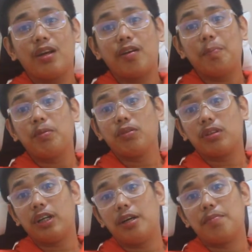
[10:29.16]
crypto
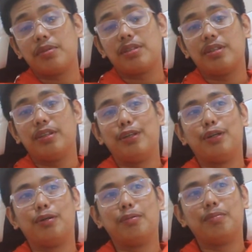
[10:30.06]
terms, you
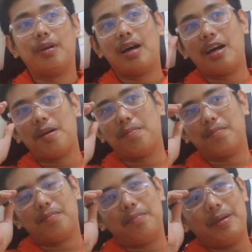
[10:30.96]
know.
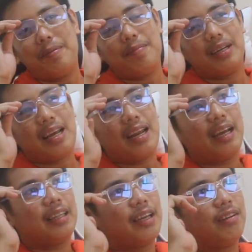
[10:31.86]
Maybe maglalagay